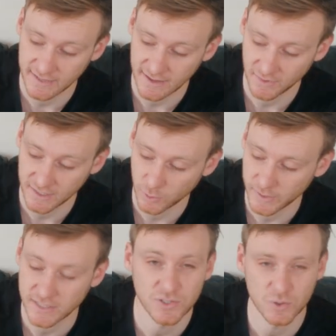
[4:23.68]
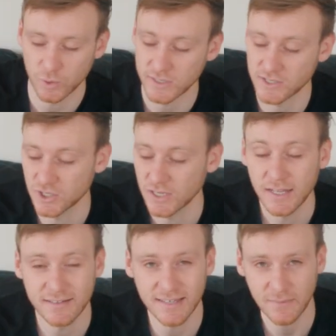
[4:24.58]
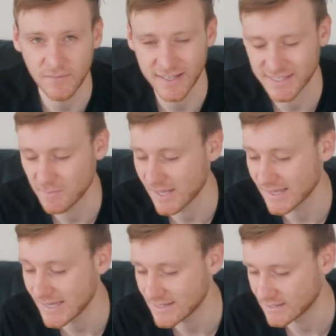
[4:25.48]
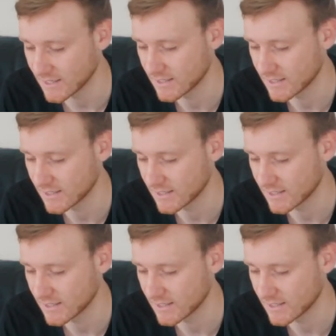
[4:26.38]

to have a little bit of storage to keep things a bit neater.